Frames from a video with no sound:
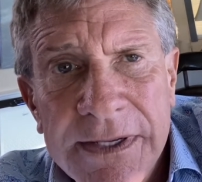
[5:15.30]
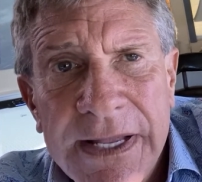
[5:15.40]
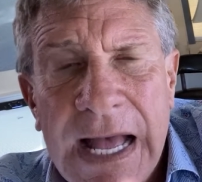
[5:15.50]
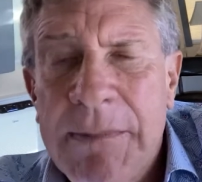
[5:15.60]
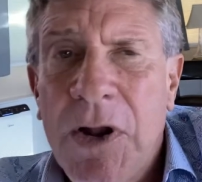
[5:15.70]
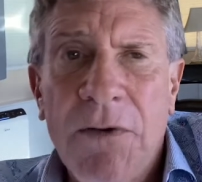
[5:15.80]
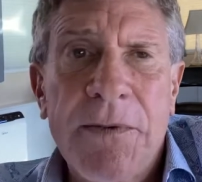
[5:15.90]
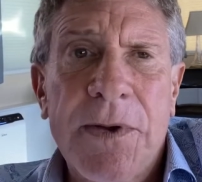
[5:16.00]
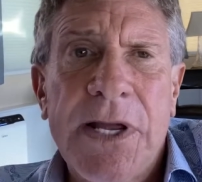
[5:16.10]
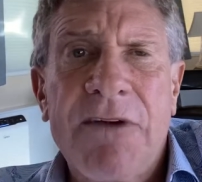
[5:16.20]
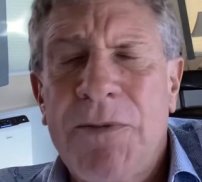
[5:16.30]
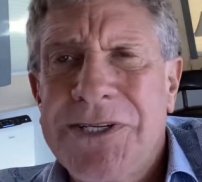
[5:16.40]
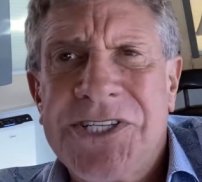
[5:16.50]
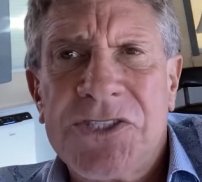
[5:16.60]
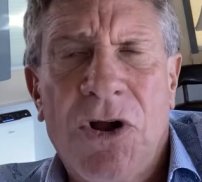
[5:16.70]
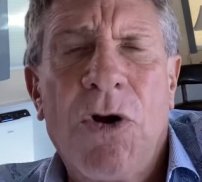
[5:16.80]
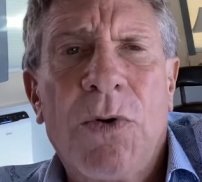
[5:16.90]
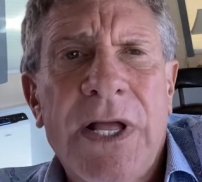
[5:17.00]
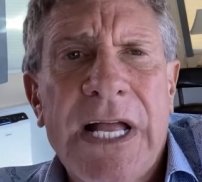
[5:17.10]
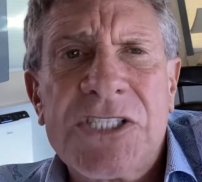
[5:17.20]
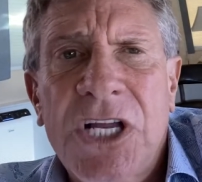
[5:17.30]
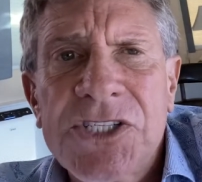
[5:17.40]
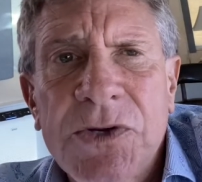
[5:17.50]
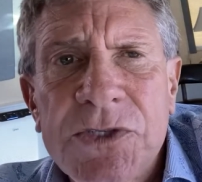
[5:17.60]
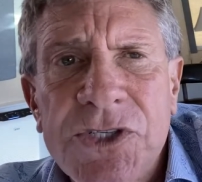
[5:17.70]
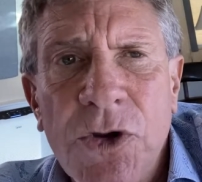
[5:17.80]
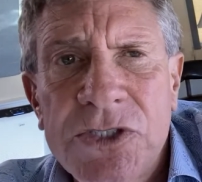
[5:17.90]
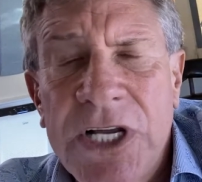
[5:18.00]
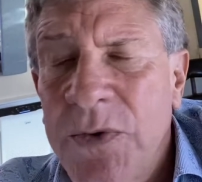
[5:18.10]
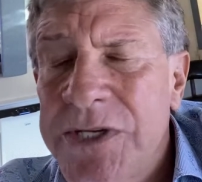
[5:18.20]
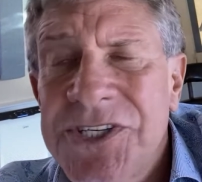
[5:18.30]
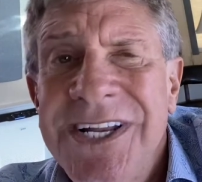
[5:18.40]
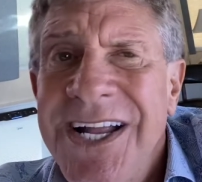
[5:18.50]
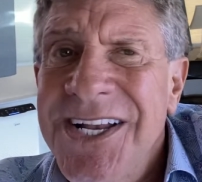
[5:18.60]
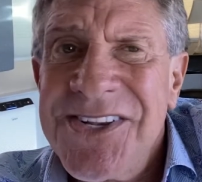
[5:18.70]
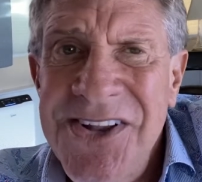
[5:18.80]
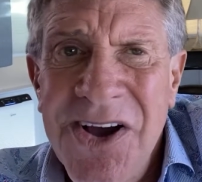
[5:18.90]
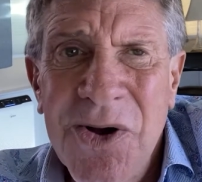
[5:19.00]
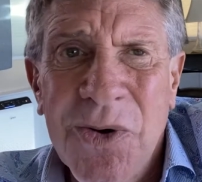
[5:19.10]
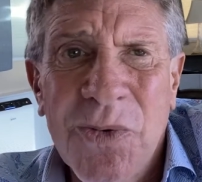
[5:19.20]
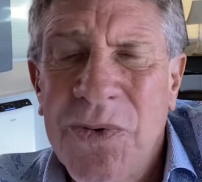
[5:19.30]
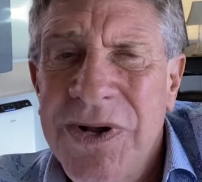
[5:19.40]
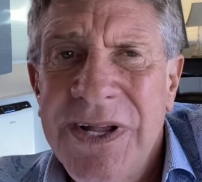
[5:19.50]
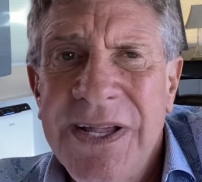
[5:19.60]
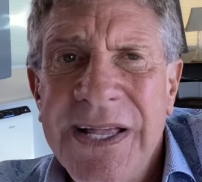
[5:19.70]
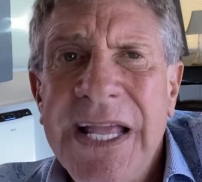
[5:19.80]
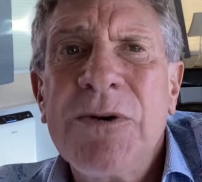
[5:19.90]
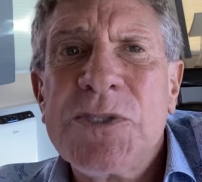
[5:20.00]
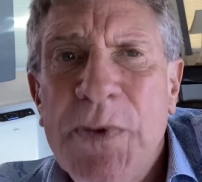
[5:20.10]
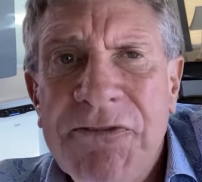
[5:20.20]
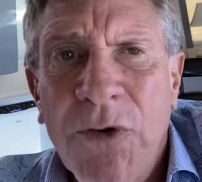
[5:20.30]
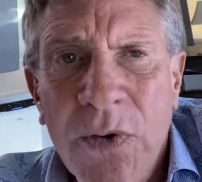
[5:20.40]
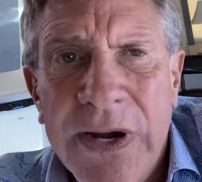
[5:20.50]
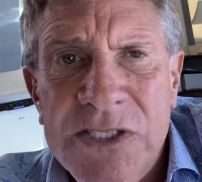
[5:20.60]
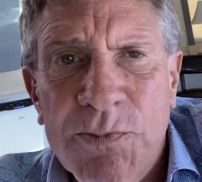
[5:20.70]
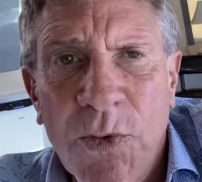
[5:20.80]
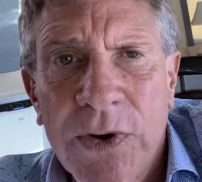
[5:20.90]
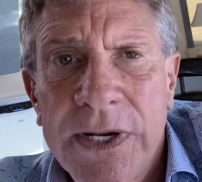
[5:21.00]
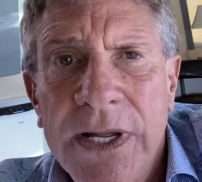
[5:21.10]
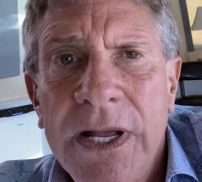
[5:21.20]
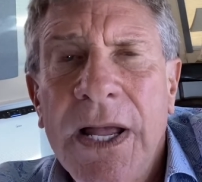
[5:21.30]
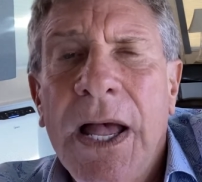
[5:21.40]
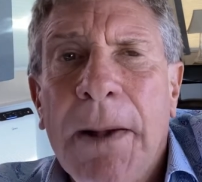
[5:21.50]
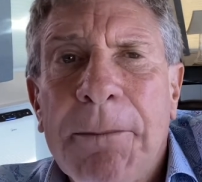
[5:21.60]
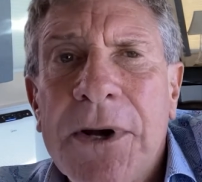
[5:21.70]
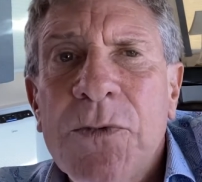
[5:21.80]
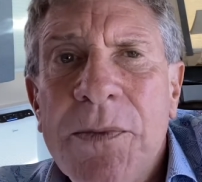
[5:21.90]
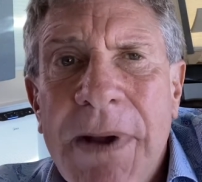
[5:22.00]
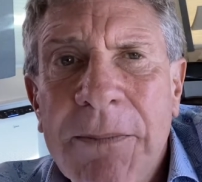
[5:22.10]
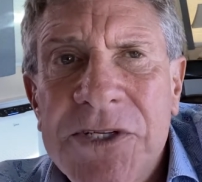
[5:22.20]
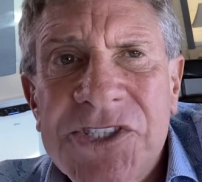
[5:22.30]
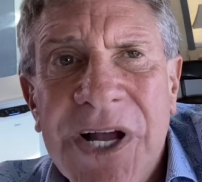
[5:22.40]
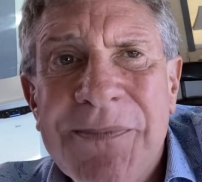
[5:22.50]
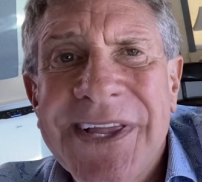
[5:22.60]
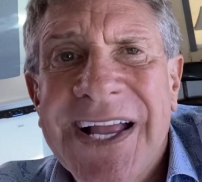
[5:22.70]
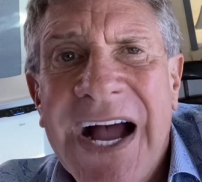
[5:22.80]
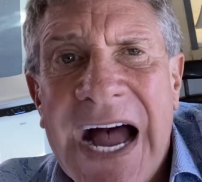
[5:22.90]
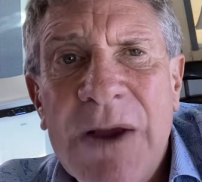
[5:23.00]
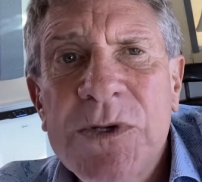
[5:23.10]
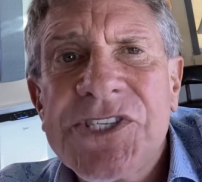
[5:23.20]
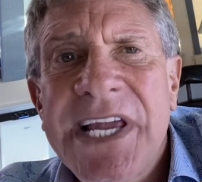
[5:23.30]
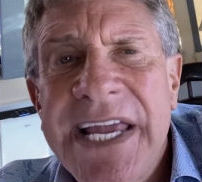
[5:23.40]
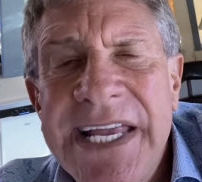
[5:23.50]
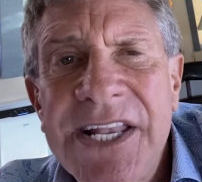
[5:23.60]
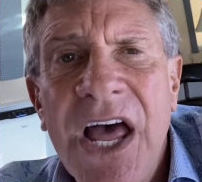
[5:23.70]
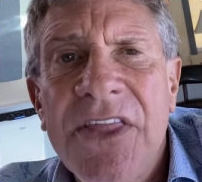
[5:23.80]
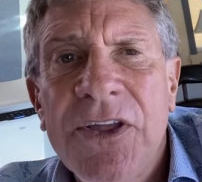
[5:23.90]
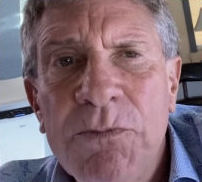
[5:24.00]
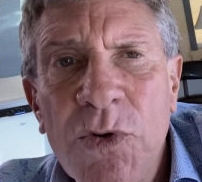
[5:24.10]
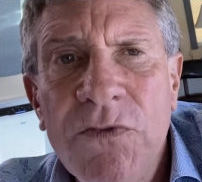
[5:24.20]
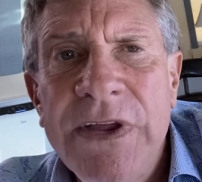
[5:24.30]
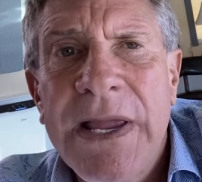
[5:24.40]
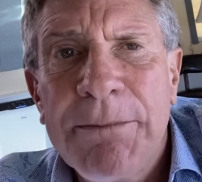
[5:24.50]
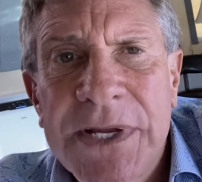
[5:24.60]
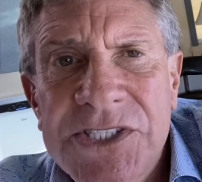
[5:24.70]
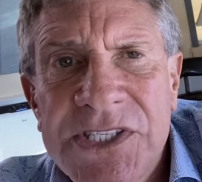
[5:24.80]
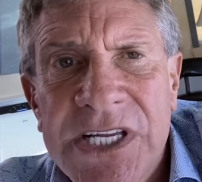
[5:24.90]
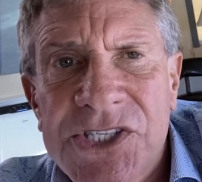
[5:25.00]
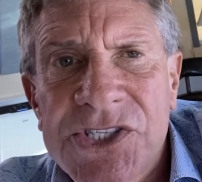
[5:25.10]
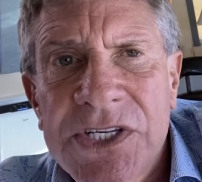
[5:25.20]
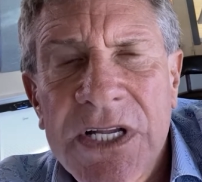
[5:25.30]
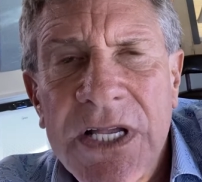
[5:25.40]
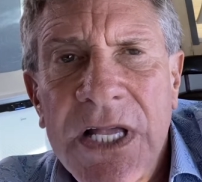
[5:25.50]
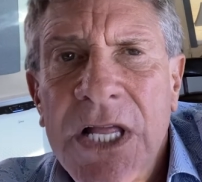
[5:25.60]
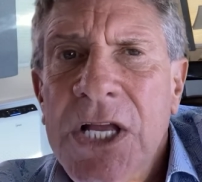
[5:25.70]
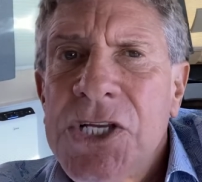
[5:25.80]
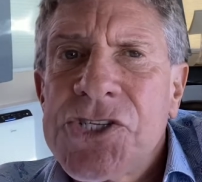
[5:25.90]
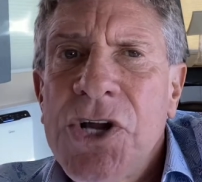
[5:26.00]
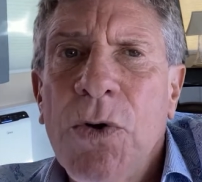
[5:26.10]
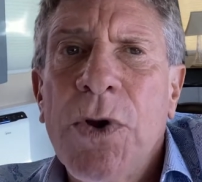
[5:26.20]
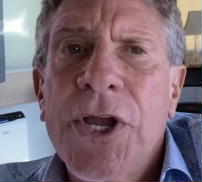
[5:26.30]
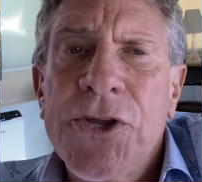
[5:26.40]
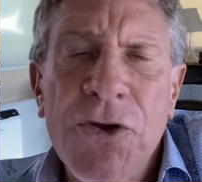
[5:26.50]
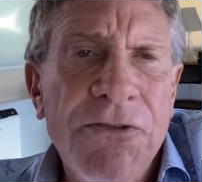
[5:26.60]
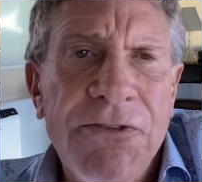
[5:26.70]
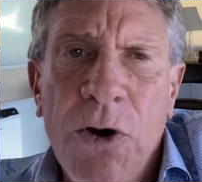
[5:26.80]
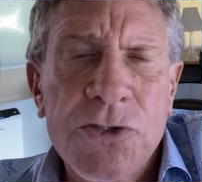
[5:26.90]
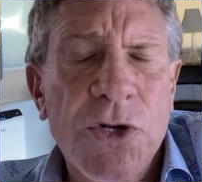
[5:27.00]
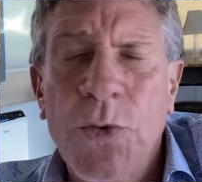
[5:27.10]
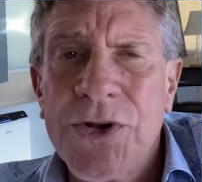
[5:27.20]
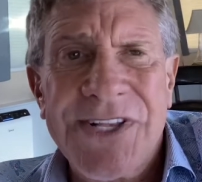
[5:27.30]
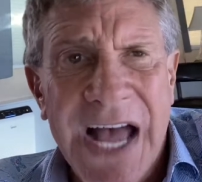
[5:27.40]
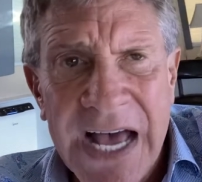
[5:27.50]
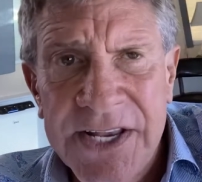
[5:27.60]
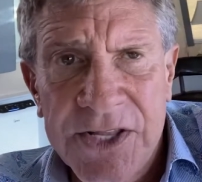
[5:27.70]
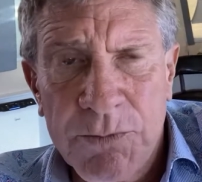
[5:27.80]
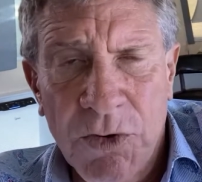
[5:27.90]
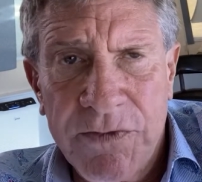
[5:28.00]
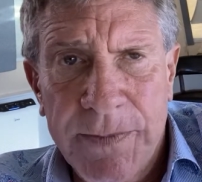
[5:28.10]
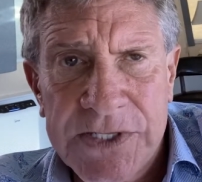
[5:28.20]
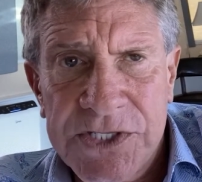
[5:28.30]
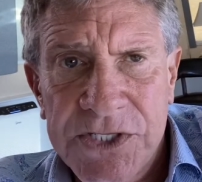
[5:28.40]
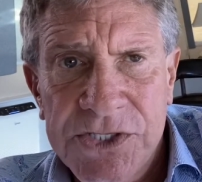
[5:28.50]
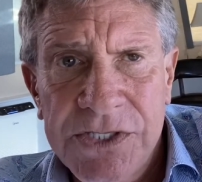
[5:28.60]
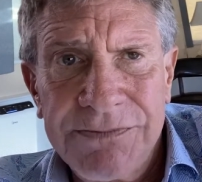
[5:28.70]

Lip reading: I mean, everybody says, oh, that's because it was your generation. No, it was before I was born. But remember something, I was in the movie business. So you folks who are not in the movie business,